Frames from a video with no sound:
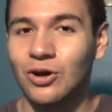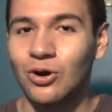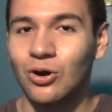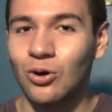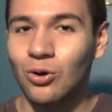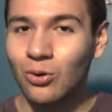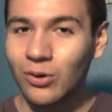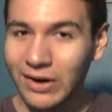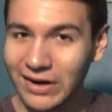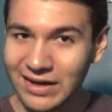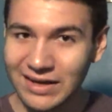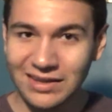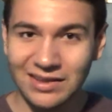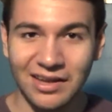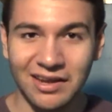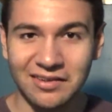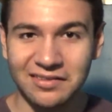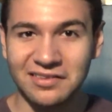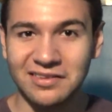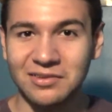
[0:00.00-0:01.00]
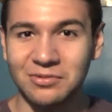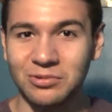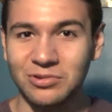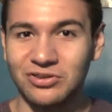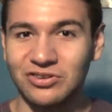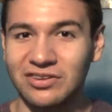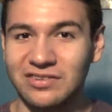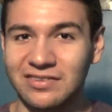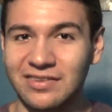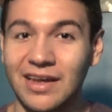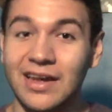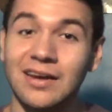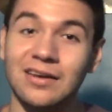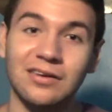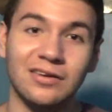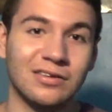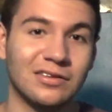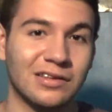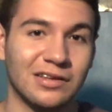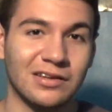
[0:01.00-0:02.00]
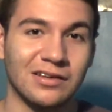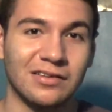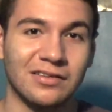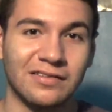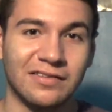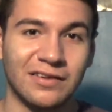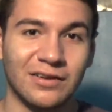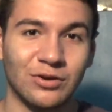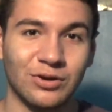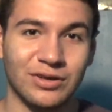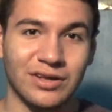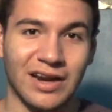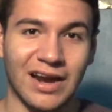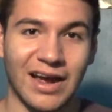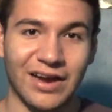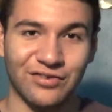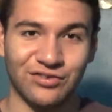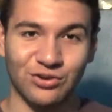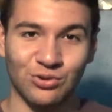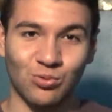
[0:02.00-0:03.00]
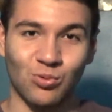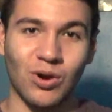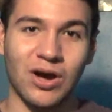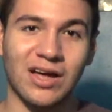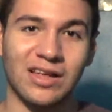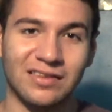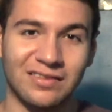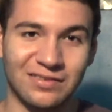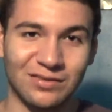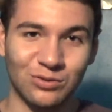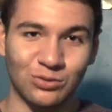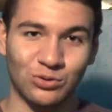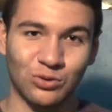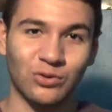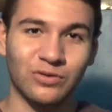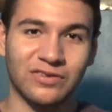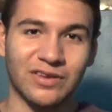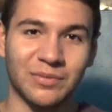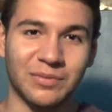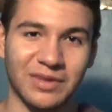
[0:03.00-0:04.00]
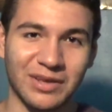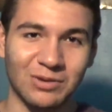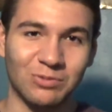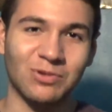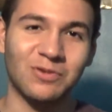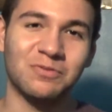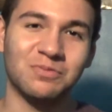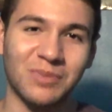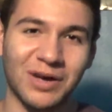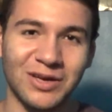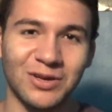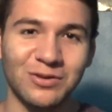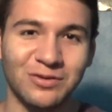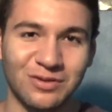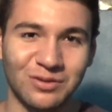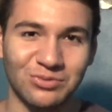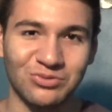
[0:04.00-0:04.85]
Or I get lazy, which is not a good thing considering that I actually want to do something with my YouTube